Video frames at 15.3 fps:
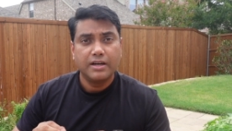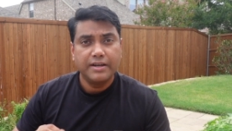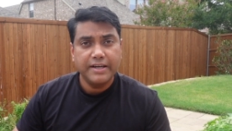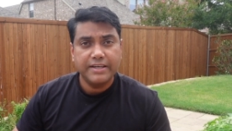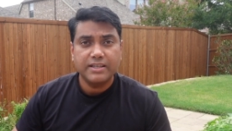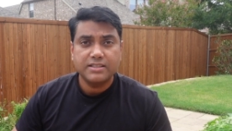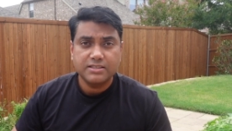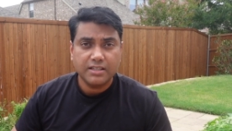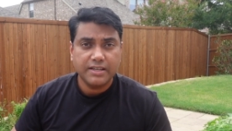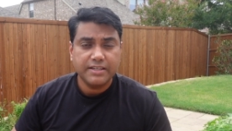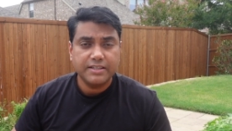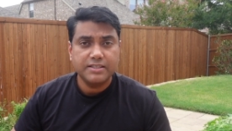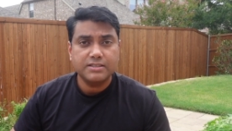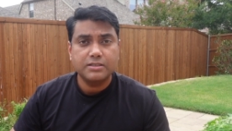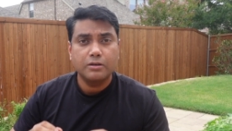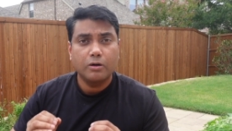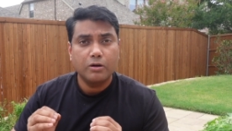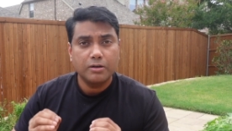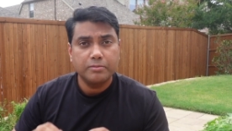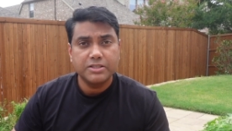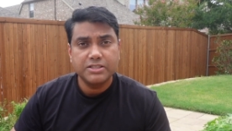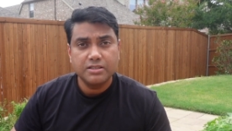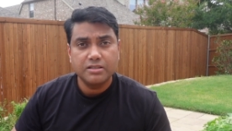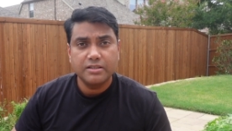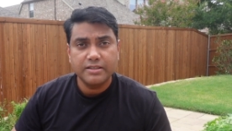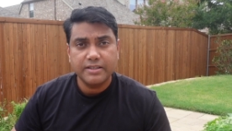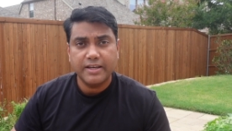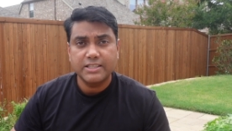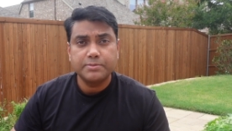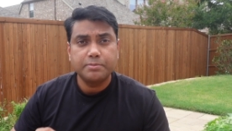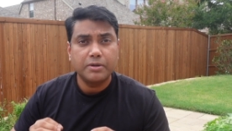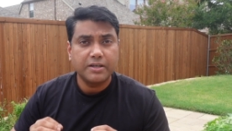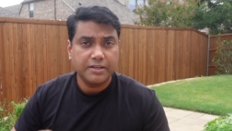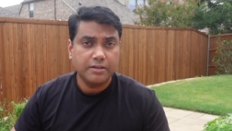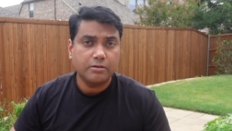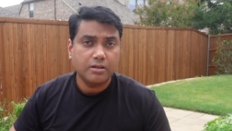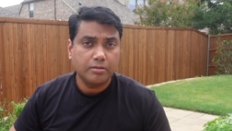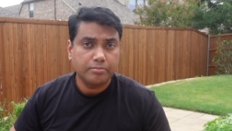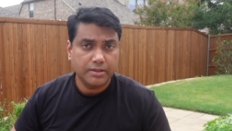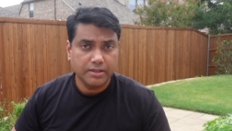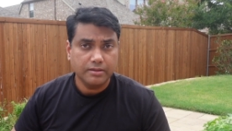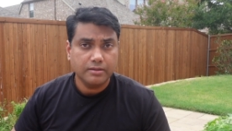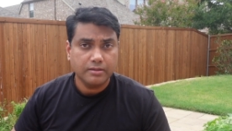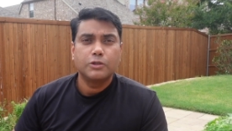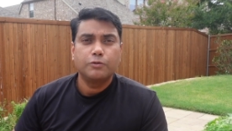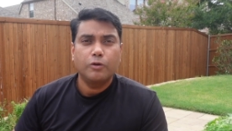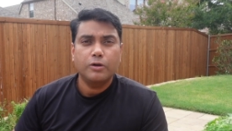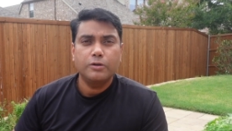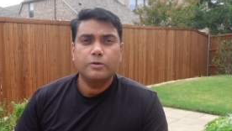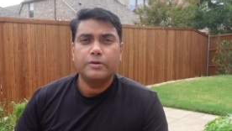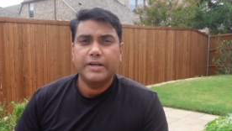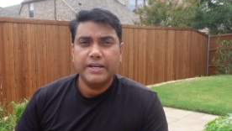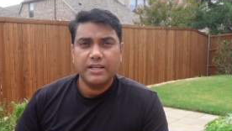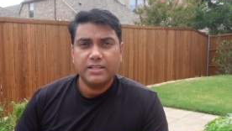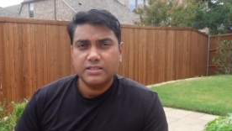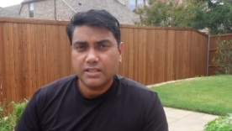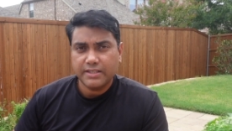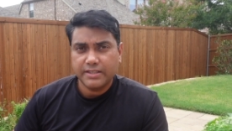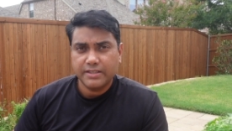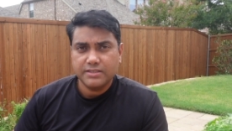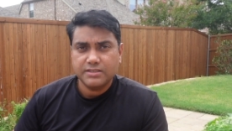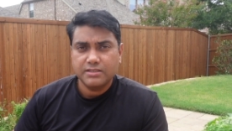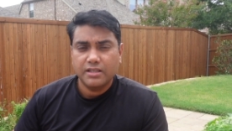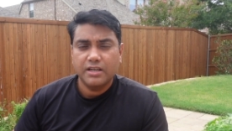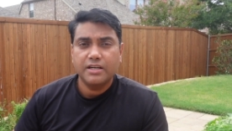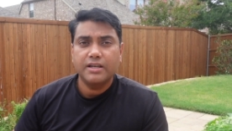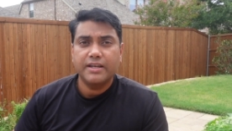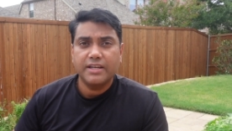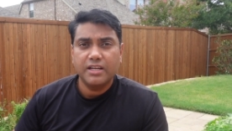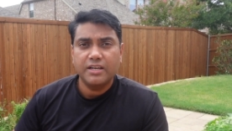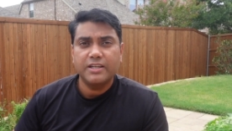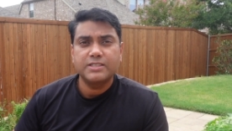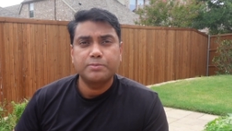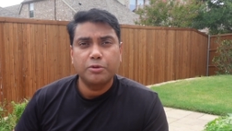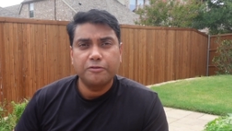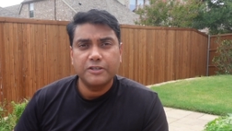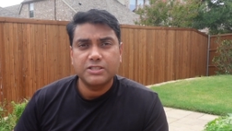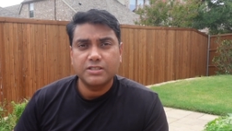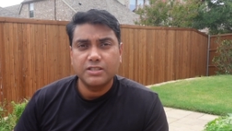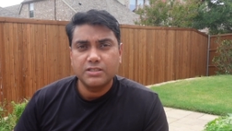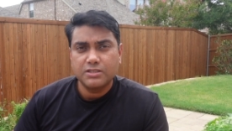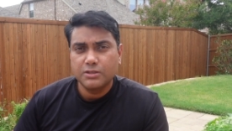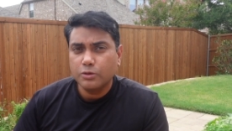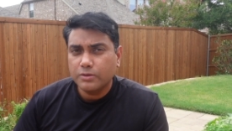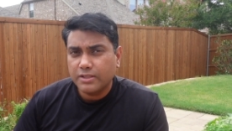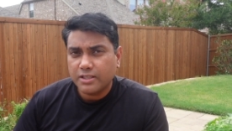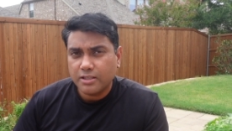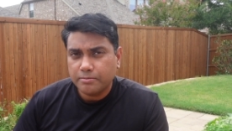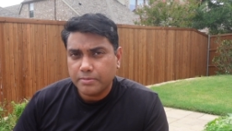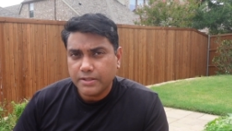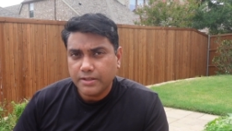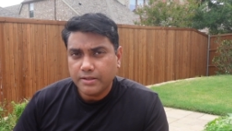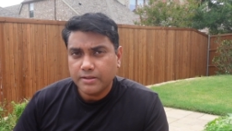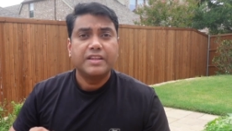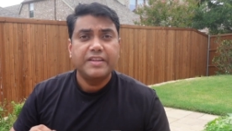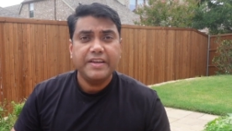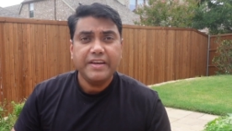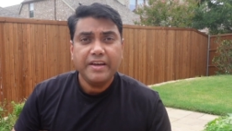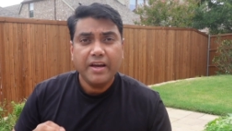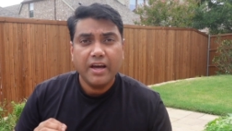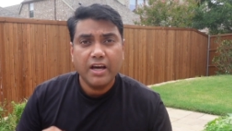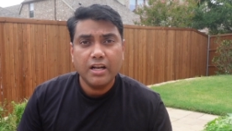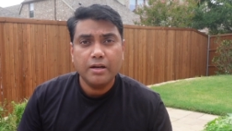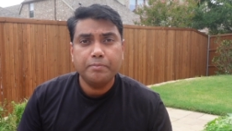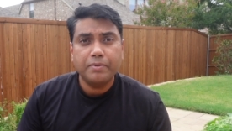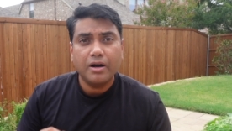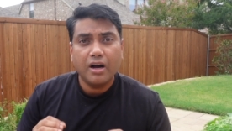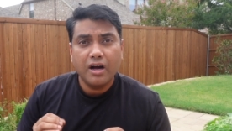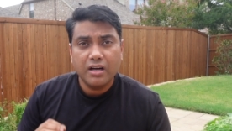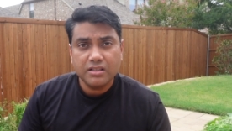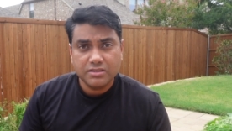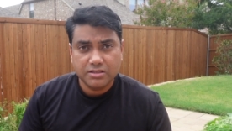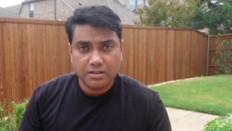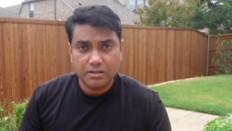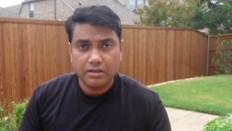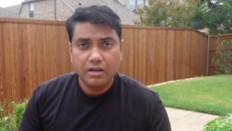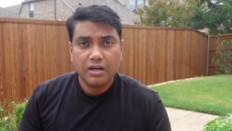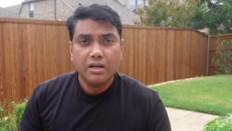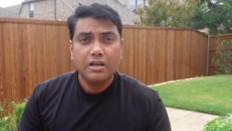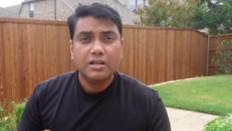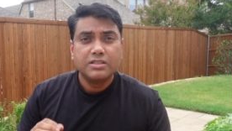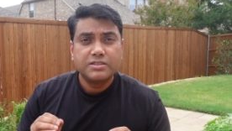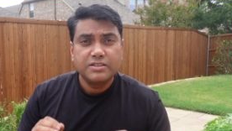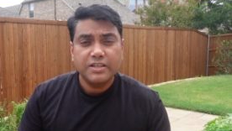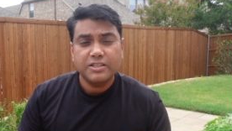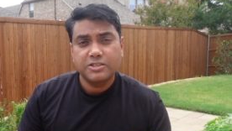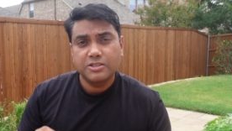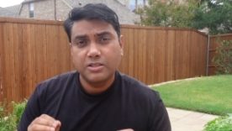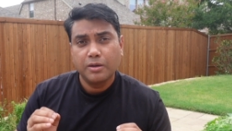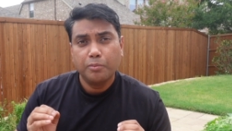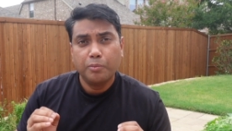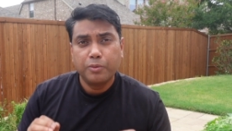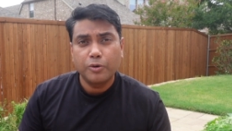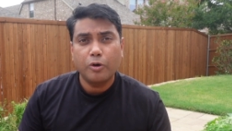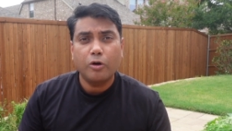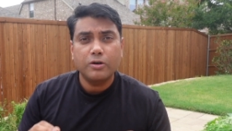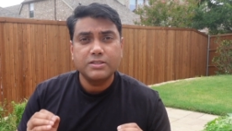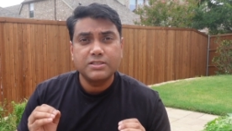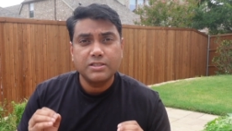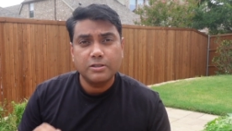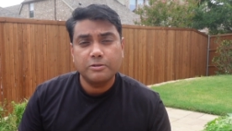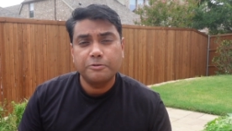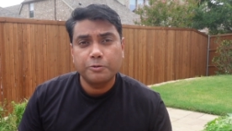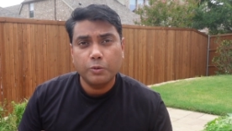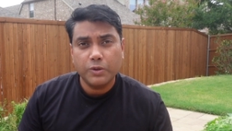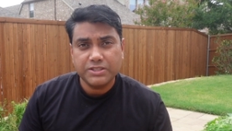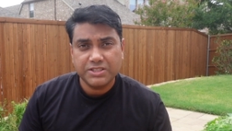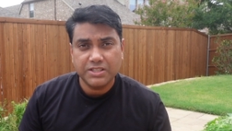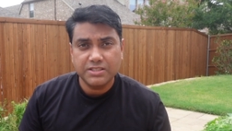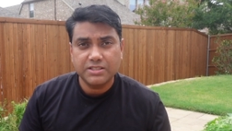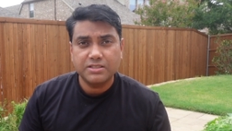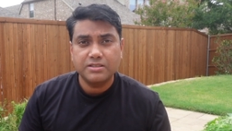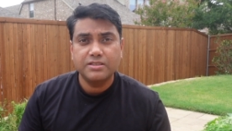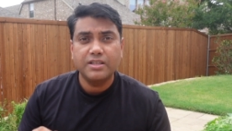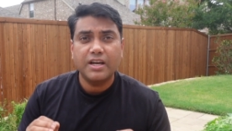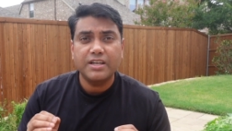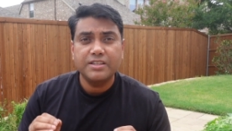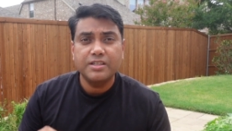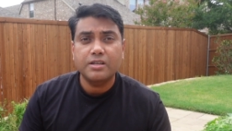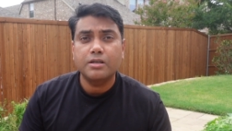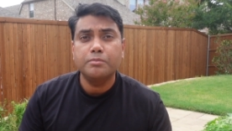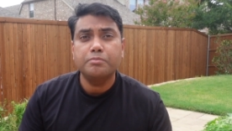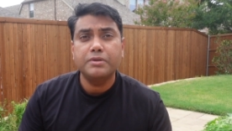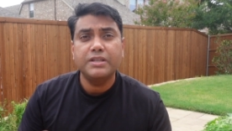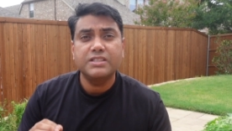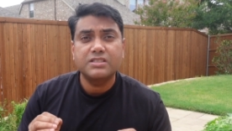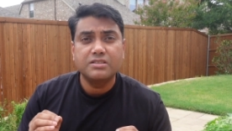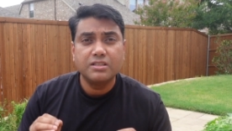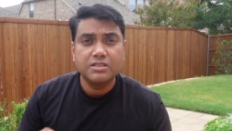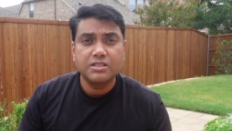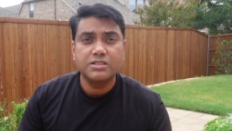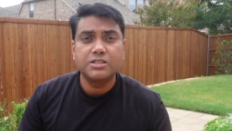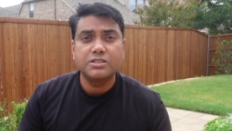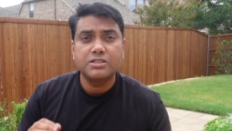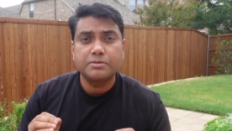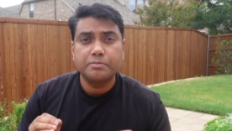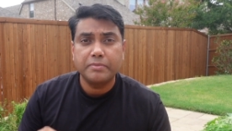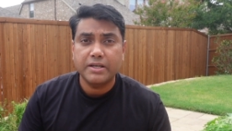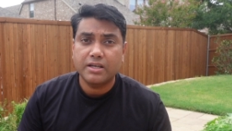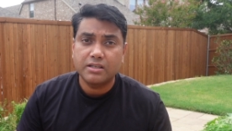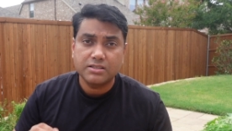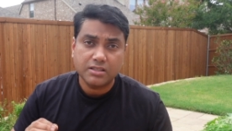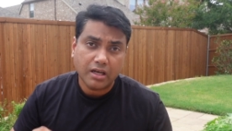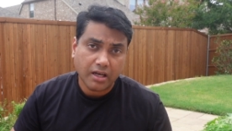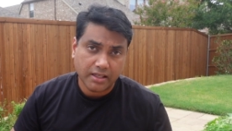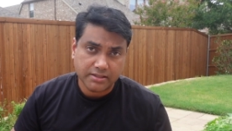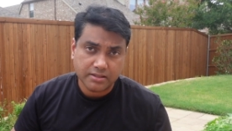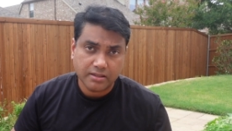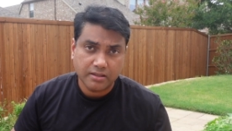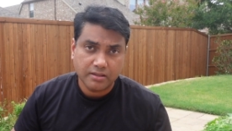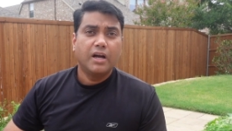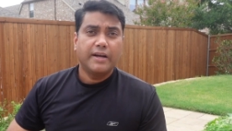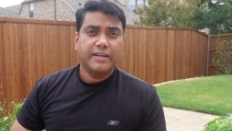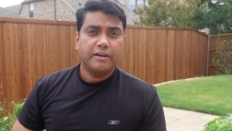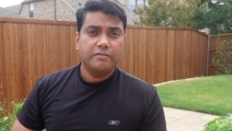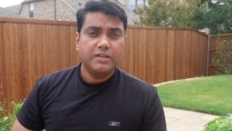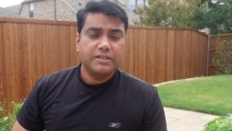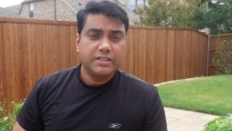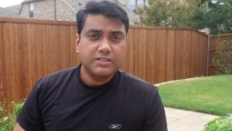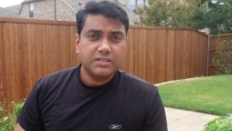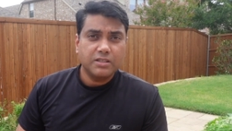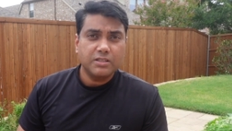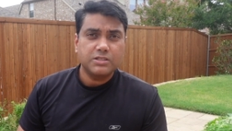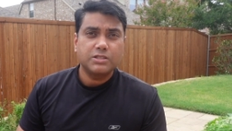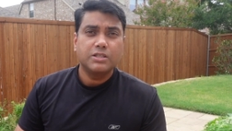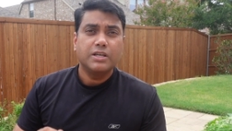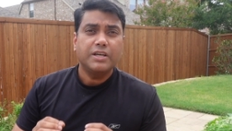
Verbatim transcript: data scientist or a machine learning expert in your company. So what do data scientists and analytics professionals do in their company? They help answer six broad set of questions that the company's decisions makers ask. And I will discuss